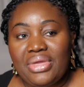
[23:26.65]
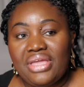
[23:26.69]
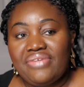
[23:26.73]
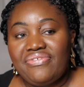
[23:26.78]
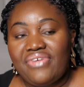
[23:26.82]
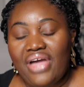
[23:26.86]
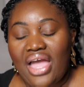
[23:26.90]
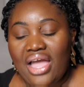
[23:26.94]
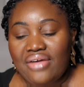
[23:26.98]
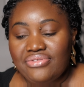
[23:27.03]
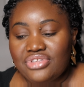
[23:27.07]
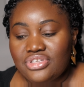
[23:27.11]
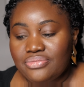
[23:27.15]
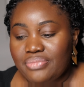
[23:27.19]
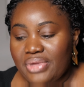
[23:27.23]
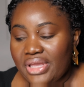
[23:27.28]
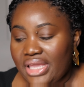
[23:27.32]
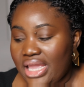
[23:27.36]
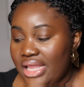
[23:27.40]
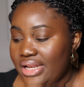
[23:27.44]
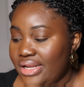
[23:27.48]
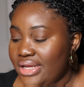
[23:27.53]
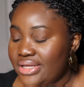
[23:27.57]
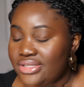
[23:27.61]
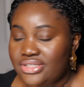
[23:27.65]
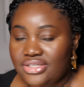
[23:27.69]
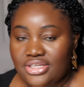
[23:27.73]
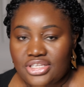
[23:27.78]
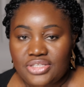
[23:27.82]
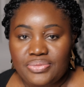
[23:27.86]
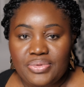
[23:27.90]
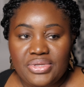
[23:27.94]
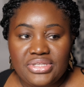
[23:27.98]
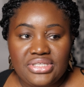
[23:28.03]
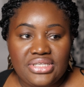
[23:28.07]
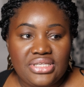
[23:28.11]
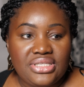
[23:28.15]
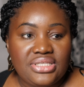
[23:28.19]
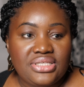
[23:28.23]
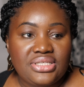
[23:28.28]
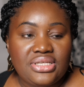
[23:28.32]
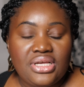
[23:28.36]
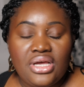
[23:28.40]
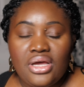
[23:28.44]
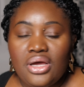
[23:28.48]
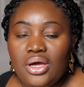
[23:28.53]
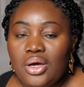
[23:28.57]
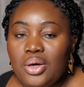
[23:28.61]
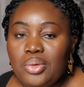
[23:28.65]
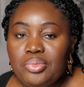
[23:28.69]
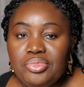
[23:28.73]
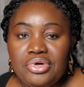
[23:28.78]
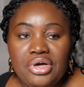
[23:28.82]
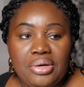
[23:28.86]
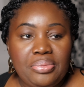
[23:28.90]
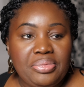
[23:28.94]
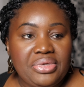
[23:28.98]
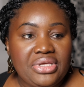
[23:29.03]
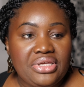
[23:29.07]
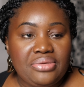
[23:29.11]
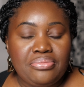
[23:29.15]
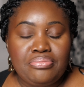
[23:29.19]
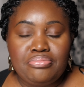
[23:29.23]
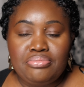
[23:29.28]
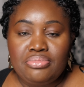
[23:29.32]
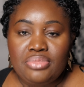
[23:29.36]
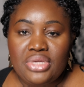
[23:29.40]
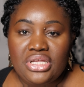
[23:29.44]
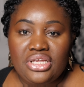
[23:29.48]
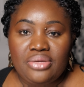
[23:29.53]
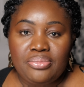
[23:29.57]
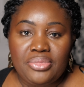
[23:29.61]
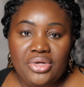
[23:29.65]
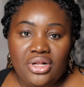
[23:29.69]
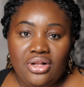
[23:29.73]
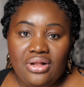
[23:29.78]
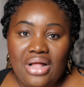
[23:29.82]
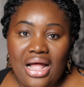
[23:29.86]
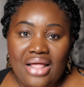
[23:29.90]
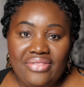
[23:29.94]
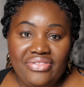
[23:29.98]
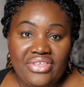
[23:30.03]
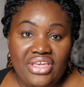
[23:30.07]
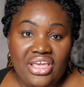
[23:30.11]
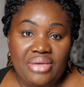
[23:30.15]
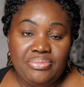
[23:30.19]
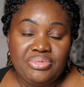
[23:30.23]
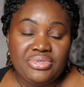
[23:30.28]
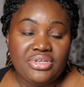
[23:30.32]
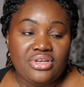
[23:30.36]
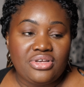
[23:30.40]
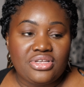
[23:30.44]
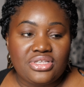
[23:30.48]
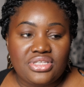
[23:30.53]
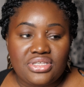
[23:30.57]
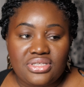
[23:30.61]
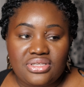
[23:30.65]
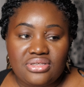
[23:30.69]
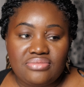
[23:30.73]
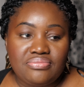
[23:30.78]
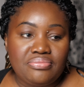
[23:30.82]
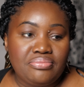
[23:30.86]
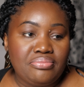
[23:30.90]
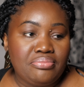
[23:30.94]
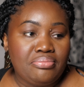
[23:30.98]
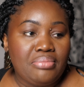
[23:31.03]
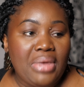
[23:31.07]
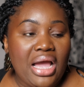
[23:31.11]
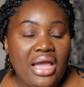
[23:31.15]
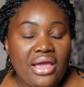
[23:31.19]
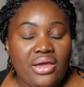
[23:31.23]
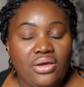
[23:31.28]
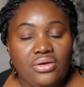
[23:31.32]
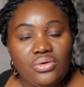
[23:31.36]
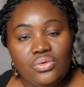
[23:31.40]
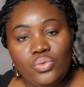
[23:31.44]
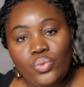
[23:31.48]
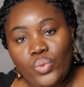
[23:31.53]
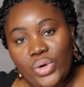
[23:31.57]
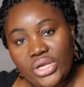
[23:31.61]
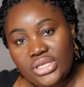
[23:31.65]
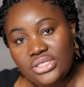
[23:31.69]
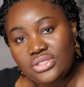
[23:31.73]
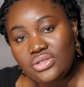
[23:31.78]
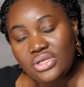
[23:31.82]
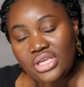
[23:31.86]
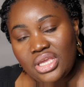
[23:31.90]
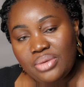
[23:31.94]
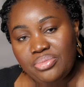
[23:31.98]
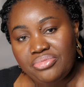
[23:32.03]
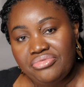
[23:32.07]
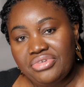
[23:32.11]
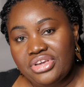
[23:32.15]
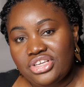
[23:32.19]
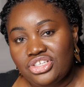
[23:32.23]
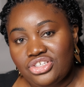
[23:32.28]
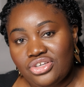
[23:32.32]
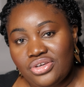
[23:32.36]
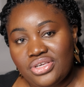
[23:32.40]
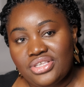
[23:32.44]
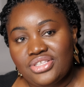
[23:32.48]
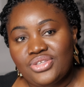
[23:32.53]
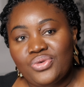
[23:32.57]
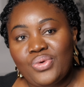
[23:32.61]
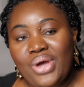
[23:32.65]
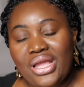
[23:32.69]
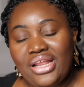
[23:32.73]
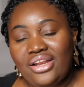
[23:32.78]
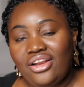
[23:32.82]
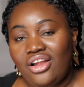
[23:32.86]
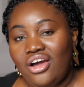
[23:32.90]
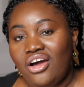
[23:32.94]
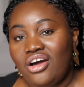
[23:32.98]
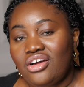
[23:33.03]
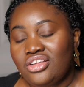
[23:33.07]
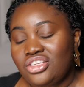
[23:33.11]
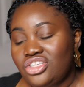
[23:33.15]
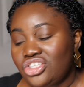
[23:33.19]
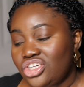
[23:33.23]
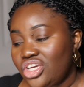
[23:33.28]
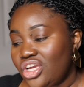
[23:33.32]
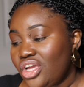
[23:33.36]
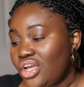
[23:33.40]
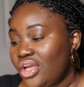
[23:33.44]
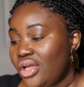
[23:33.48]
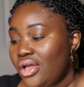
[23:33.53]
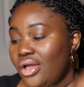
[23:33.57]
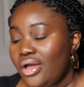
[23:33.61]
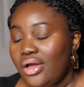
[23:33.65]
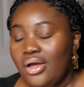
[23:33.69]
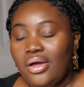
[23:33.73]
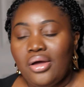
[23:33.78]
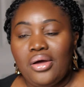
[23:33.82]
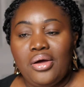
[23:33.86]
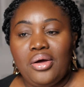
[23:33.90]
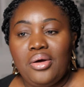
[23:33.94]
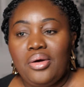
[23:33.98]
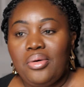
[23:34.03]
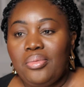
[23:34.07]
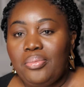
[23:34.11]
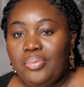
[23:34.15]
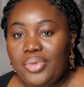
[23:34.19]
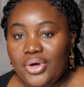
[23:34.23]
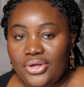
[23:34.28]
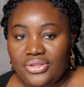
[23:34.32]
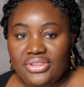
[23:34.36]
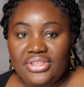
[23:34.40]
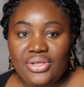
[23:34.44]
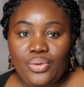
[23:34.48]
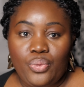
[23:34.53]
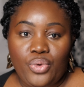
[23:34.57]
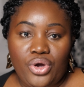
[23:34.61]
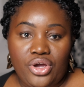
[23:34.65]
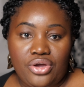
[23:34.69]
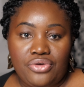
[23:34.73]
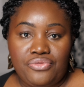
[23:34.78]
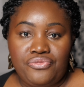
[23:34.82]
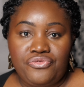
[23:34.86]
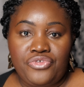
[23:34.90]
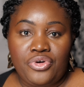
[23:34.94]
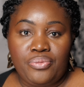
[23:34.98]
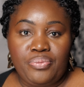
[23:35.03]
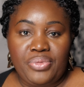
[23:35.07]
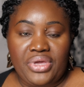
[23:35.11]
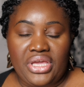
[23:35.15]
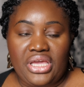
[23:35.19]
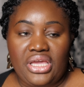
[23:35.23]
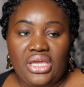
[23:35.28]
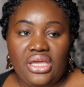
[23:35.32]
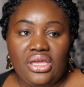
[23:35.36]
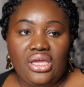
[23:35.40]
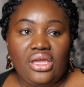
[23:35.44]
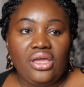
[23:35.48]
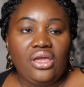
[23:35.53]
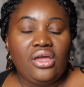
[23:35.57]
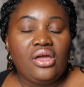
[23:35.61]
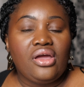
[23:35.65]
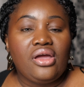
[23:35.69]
If I have to make any adjustments, it's probably minimal at the hips, because my waist to hip ratio is quite large, but they work for me.